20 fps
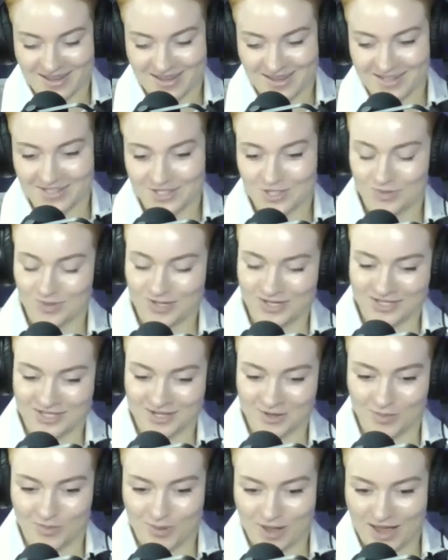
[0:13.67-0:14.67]

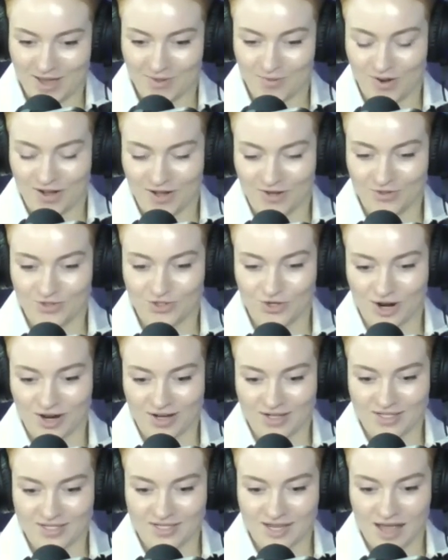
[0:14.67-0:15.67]
intermediate bit where you try
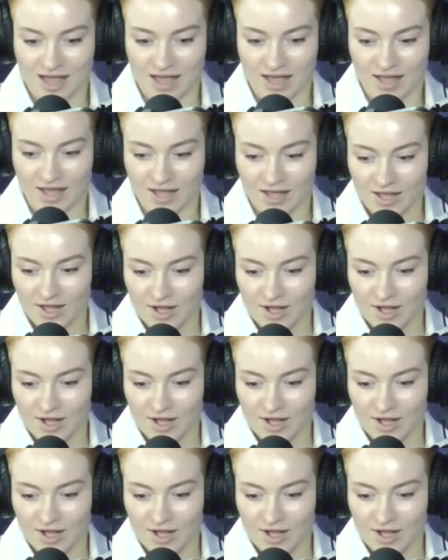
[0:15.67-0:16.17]
and say,